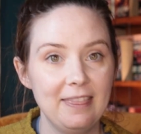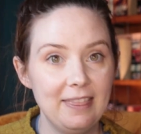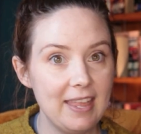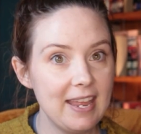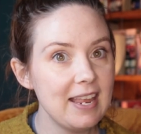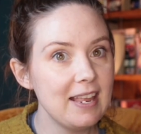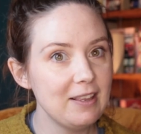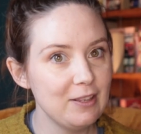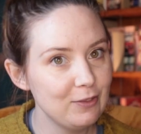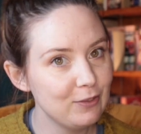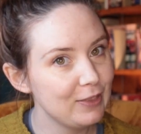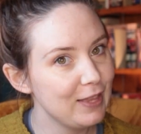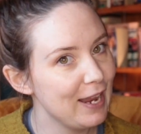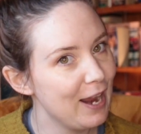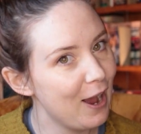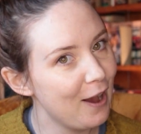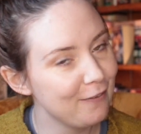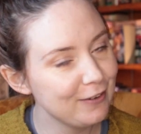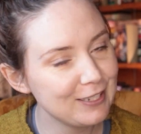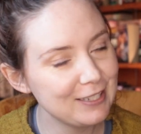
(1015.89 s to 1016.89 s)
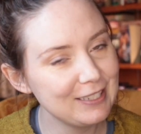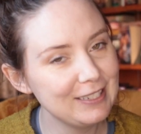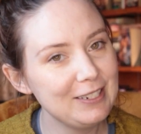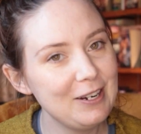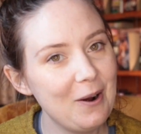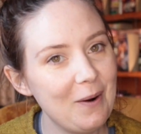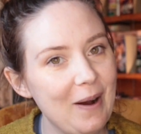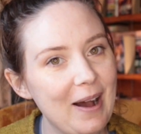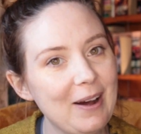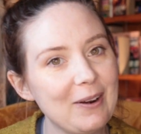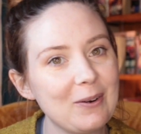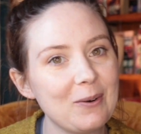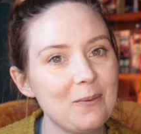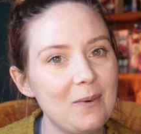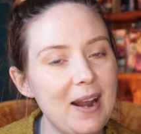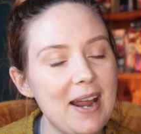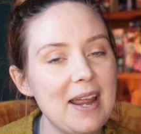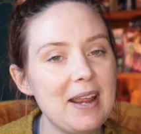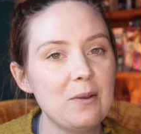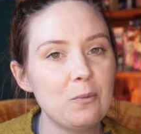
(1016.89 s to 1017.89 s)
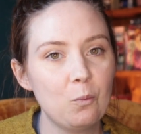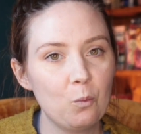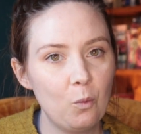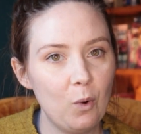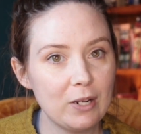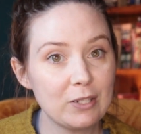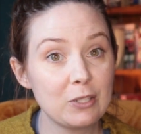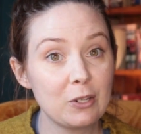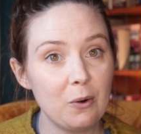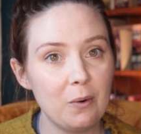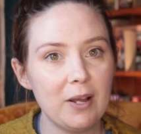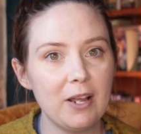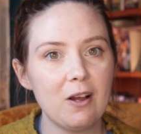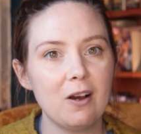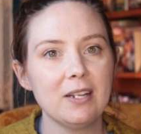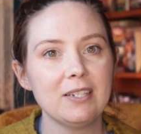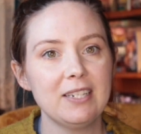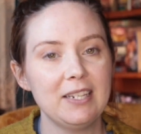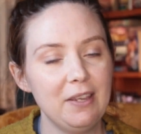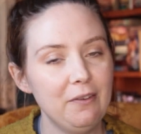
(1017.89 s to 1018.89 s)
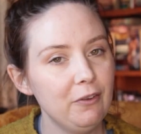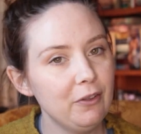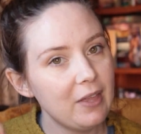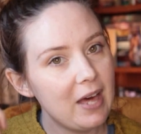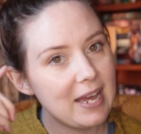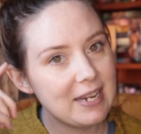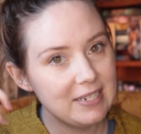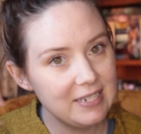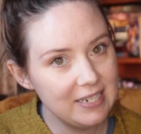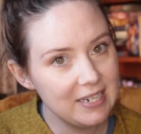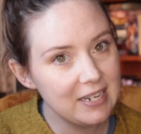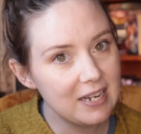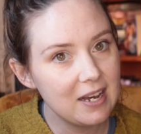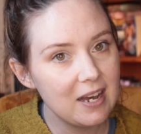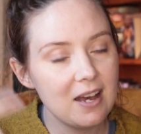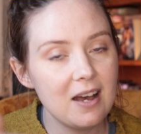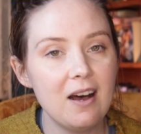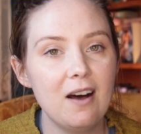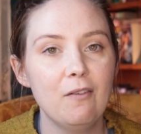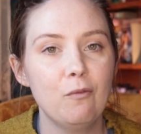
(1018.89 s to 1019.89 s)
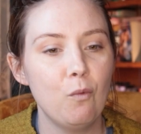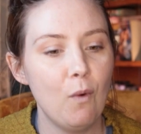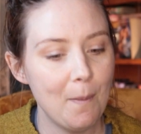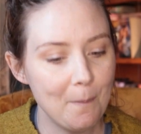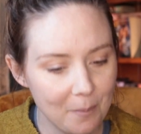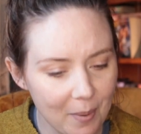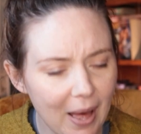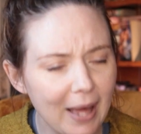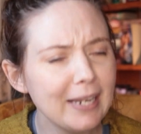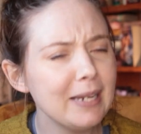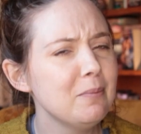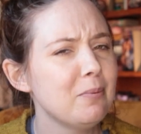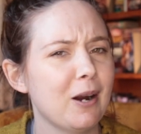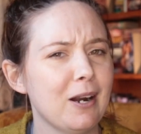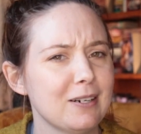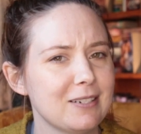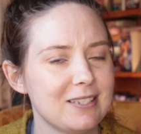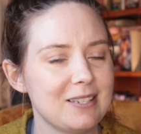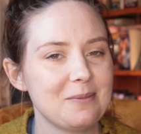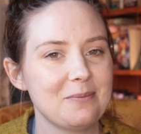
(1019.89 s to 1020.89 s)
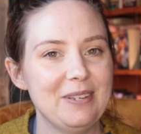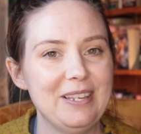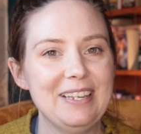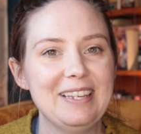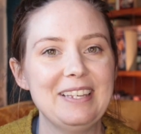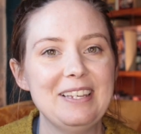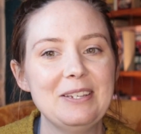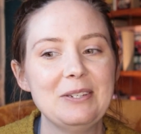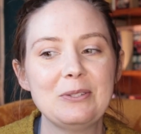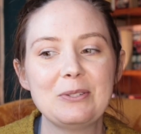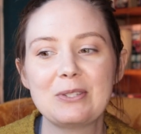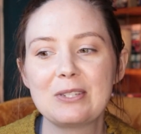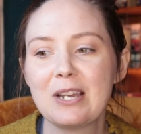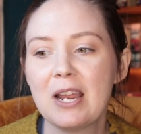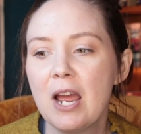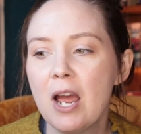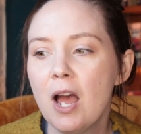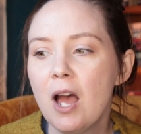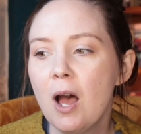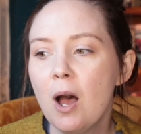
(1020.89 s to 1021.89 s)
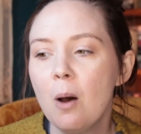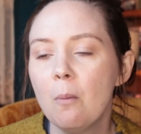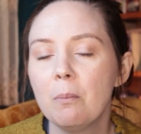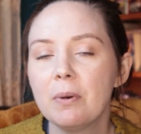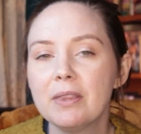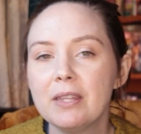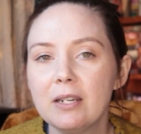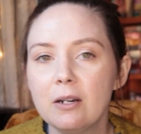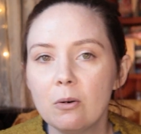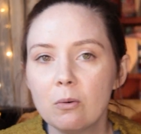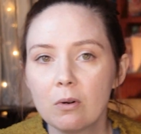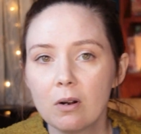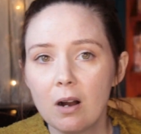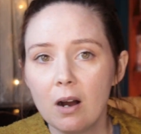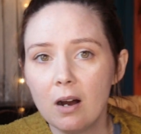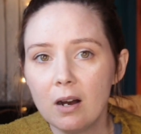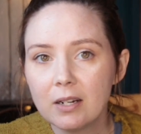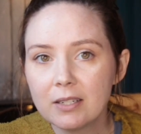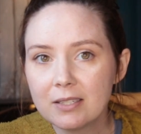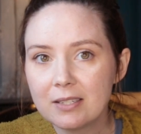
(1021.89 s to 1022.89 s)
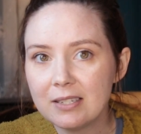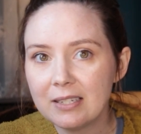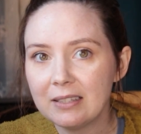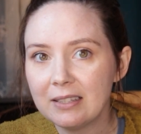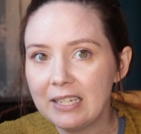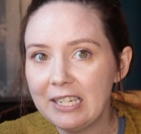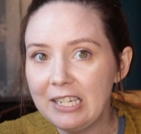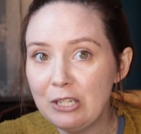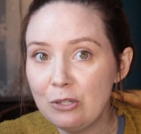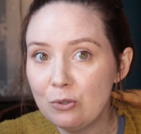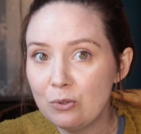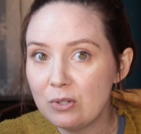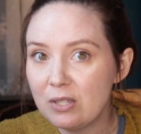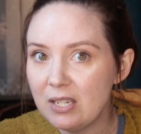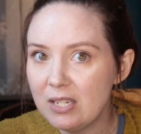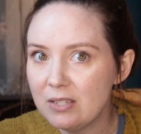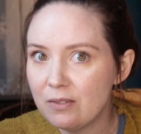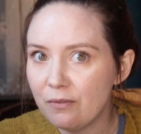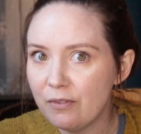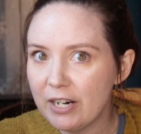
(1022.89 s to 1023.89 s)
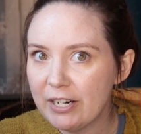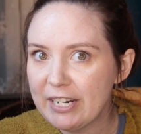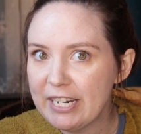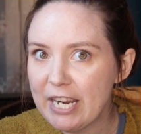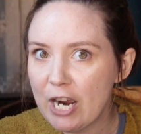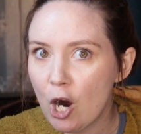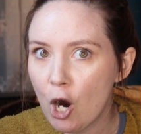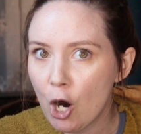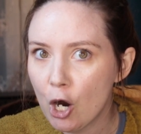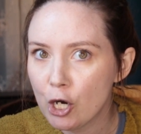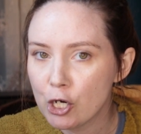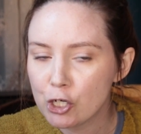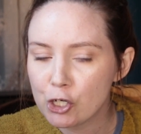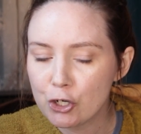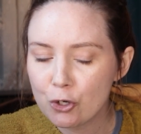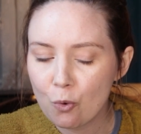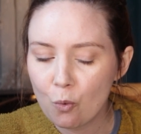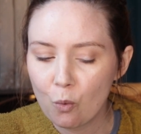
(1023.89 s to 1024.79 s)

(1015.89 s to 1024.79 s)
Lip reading: They obviously know how to write what's going on to give you the idea of what body parts are being used, but they don't constantly use these very harsh